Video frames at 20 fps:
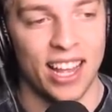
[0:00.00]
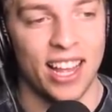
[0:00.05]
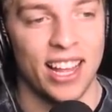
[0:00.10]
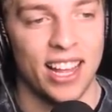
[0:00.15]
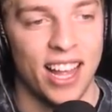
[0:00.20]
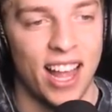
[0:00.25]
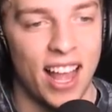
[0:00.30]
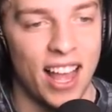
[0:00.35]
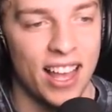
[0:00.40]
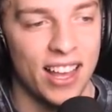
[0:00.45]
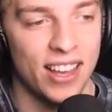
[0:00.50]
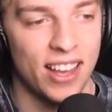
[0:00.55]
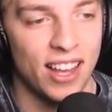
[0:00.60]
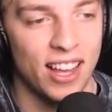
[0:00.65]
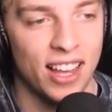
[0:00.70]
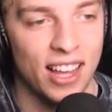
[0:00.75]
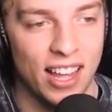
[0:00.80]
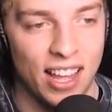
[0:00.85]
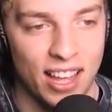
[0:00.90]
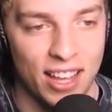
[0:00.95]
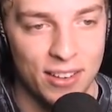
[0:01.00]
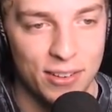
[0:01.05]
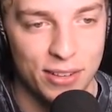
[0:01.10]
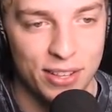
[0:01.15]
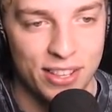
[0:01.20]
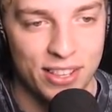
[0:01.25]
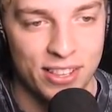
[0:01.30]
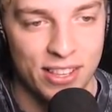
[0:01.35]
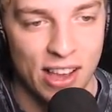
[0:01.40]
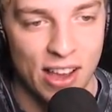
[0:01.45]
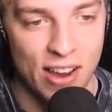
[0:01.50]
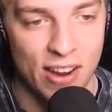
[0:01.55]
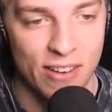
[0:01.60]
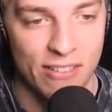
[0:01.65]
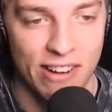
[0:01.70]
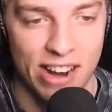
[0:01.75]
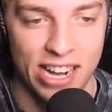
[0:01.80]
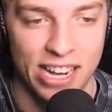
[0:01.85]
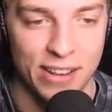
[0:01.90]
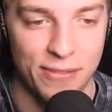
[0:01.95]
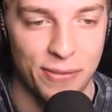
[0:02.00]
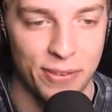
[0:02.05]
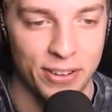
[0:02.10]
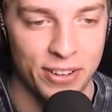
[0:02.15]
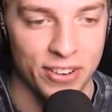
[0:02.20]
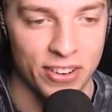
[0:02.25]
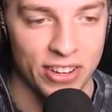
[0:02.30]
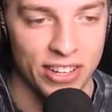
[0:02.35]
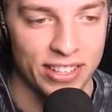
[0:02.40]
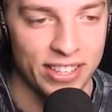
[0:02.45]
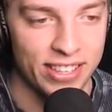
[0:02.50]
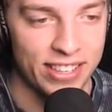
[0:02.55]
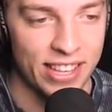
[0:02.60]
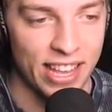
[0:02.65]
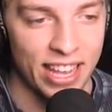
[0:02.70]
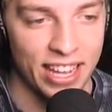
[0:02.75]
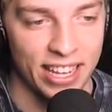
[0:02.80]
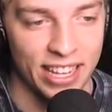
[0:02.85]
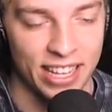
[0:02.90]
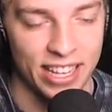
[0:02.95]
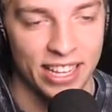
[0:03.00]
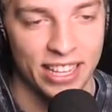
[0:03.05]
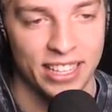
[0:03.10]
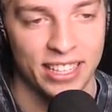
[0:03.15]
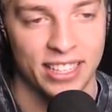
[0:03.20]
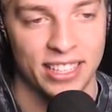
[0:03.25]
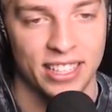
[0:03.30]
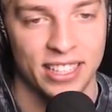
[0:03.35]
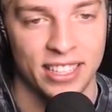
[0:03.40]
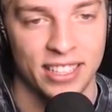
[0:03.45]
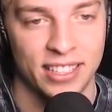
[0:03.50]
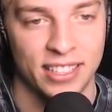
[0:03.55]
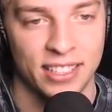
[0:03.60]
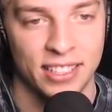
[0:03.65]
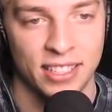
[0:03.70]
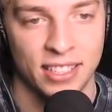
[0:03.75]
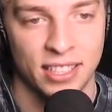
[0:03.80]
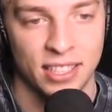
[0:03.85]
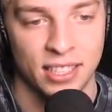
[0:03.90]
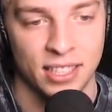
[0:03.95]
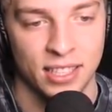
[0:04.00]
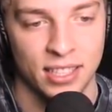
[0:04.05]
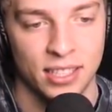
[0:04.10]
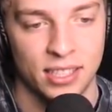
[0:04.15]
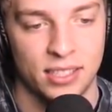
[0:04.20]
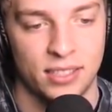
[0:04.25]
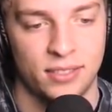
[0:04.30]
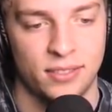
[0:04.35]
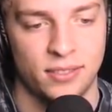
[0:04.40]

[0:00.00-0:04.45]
What do you mean? I was so ready for Jordy to say. Oh, I messed it up!